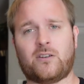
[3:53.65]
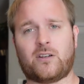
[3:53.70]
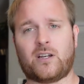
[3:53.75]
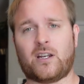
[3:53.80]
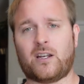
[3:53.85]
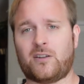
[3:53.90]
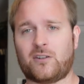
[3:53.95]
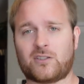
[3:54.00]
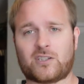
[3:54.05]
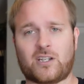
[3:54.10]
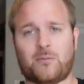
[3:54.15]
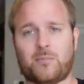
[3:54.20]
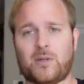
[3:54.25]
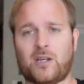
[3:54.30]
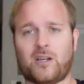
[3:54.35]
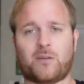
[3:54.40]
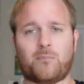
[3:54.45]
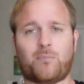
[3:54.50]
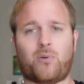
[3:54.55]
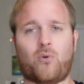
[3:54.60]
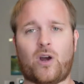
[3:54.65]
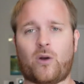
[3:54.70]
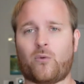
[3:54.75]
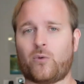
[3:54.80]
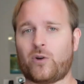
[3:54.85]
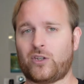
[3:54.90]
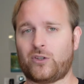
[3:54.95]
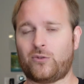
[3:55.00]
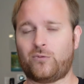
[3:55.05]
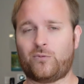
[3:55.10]
There's gonna be a point
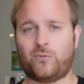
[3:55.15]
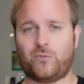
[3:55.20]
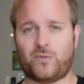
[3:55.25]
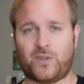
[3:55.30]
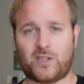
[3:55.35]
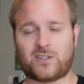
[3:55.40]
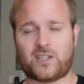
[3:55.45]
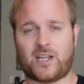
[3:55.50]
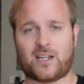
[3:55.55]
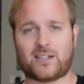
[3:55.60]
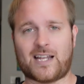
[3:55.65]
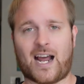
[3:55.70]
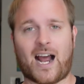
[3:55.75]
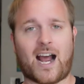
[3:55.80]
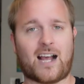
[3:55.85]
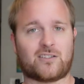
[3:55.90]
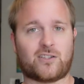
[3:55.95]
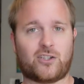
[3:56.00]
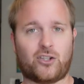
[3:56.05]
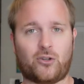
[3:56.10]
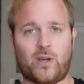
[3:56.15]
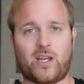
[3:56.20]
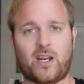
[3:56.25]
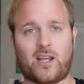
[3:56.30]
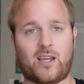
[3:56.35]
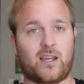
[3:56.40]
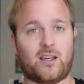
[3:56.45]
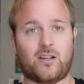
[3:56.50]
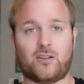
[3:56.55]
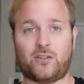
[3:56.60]
where this thing dies and you
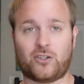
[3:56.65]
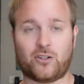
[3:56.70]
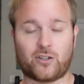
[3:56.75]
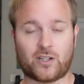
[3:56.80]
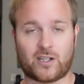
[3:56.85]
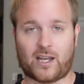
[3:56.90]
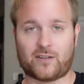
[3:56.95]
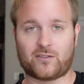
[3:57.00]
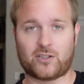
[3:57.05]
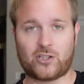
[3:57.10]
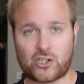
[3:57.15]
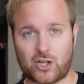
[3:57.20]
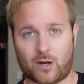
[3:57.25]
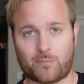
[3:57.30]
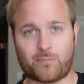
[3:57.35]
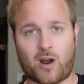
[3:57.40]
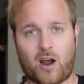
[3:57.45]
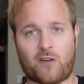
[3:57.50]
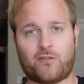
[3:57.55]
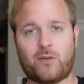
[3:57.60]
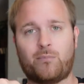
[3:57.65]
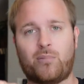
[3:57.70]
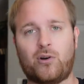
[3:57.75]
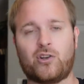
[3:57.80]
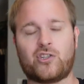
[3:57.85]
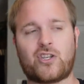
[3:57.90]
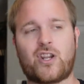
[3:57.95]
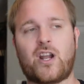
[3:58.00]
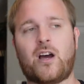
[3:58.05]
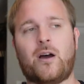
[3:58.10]
hit a hill and you're gonna have to jump off and
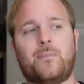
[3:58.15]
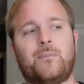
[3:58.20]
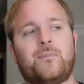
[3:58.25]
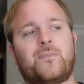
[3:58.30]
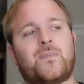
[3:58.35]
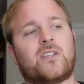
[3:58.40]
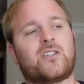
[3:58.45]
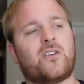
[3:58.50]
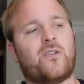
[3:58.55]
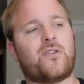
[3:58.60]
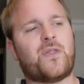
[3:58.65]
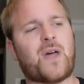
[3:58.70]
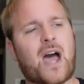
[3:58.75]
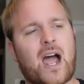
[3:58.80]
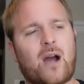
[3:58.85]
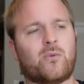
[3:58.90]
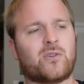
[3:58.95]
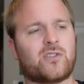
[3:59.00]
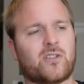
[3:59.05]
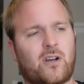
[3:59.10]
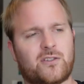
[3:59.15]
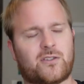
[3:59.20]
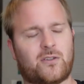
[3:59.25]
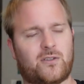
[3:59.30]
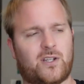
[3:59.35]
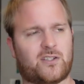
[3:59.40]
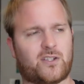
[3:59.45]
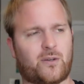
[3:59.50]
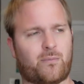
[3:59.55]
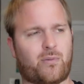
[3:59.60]
push it up. So that was
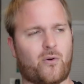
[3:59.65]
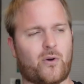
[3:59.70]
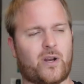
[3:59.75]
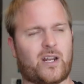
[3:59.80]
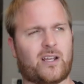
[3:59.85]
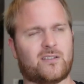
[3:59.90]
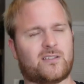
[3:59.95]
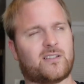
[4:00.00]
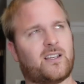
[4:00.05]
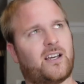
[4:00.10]
also disappointing.